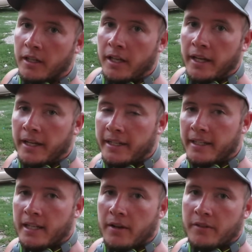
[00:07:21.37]
and he
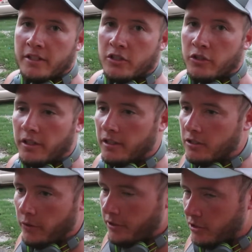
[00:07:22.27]
didn't have any
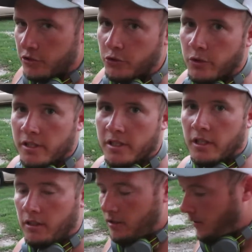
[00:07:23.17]
string, so he just threw this
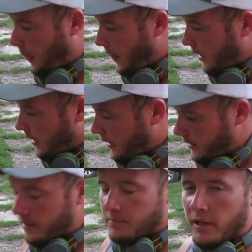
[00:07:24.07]
thing on,
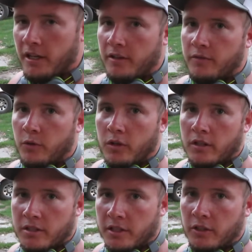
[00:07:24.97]
and it's made
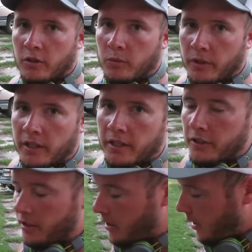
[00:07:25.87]
for a Stihl
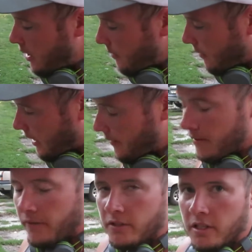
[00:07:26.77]
Weedeater, but
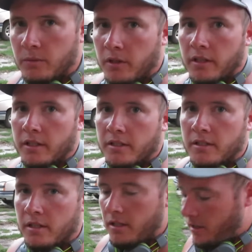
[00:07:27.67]
I've never seen one of
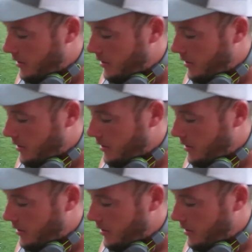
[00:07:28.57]
these.